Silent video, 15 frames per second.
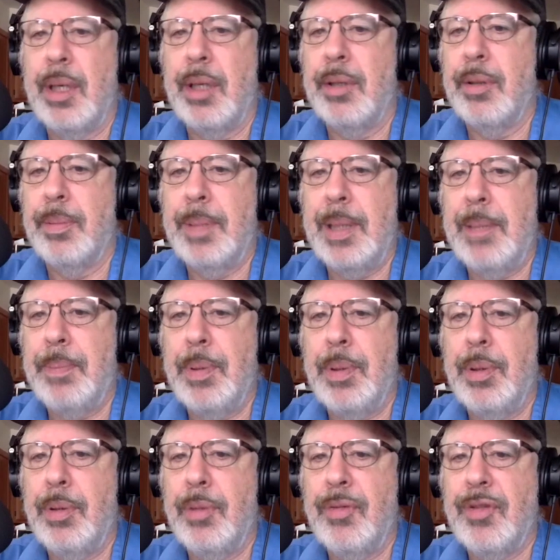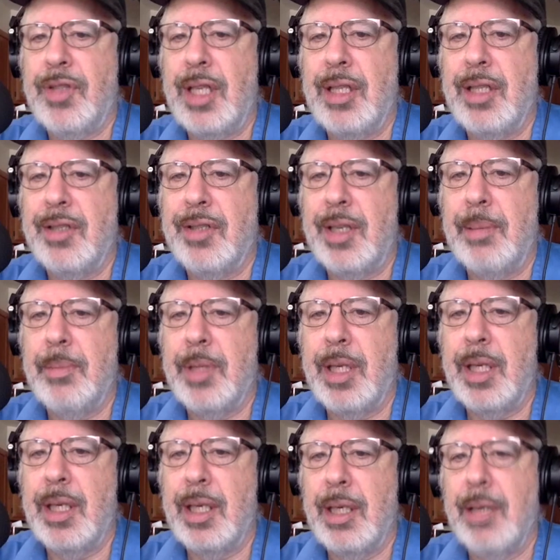other people who've said the same
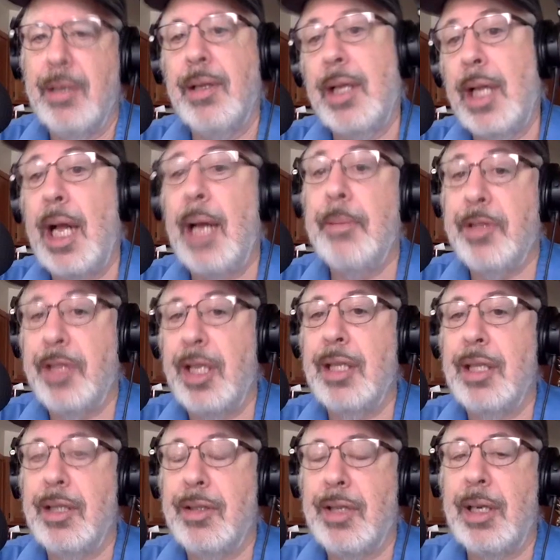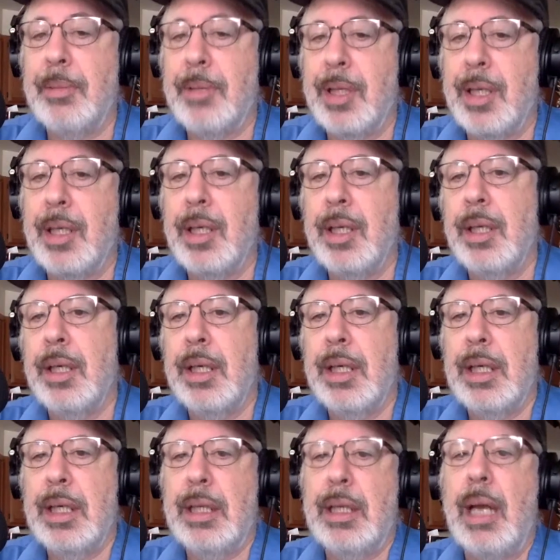thing. Uh, and I'm saying the same thing.
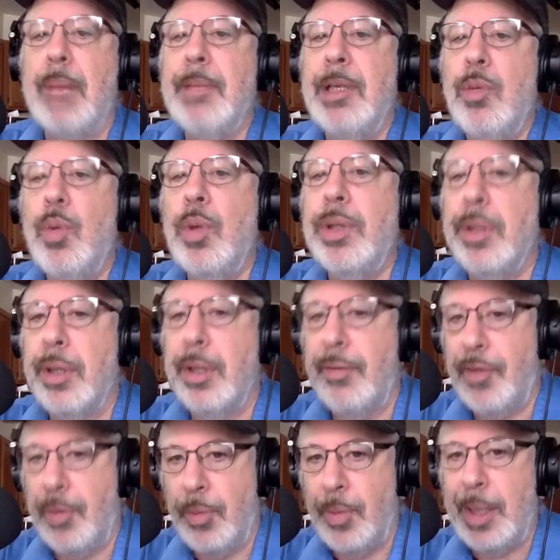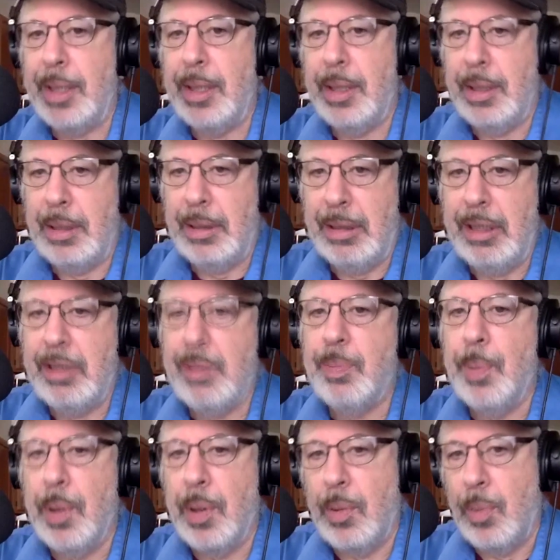It, I mean, it wouldn't hurt if you read
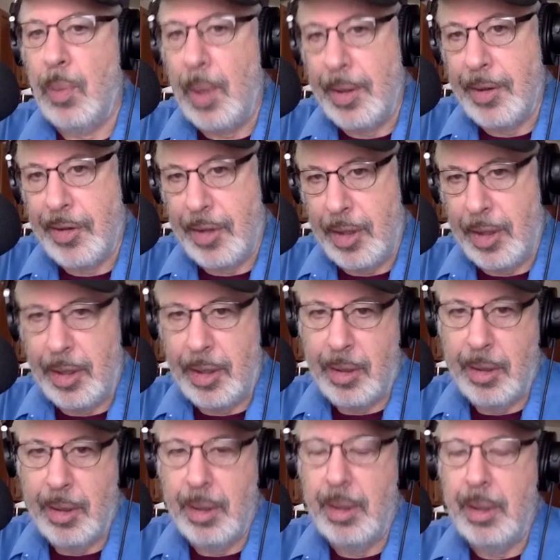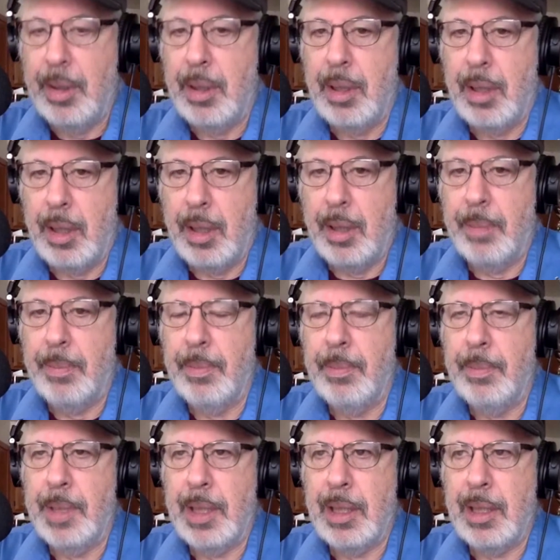this book once a year um,
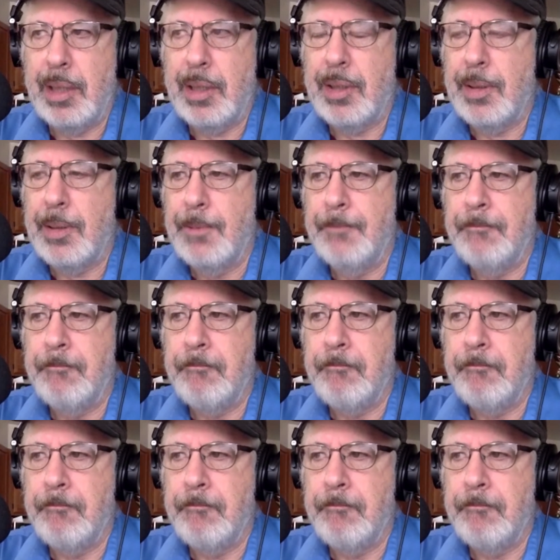because